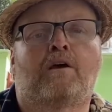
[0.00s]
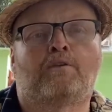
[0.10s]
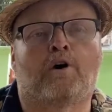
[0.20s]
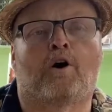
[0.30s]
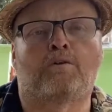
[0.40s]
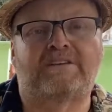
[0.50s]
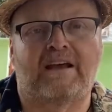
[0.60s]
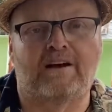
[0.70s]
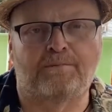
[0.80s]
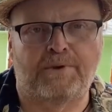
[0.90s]
The
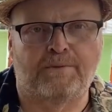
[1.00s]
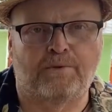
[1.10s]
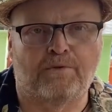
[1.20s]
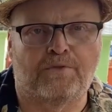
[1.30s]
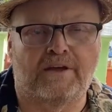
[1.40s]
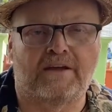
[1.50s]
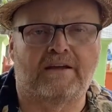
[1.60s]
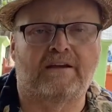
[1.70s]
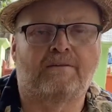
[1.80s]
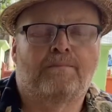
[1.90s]
hotel people
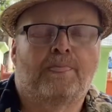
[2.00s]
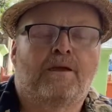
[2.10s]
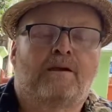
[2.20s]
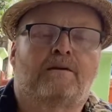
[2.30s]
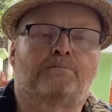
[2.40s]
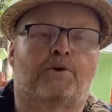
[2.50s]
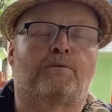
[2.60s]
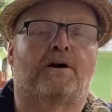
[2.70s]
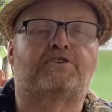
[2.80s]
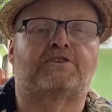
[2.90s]
then pretty
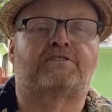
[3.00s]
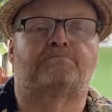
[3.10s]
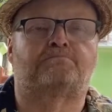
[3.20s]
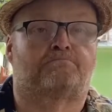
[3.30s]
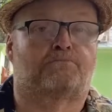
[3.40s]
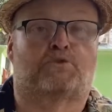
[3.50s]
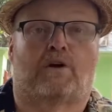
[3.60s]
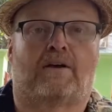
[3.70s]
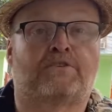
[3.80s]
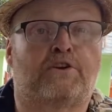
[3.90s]
much just
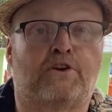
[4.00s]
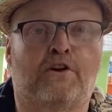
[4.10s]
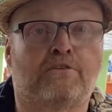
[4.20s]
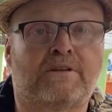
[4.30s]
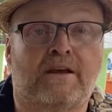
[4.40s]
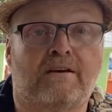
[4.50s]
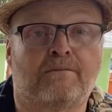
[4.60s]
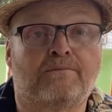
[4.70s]
drives you to your hotel.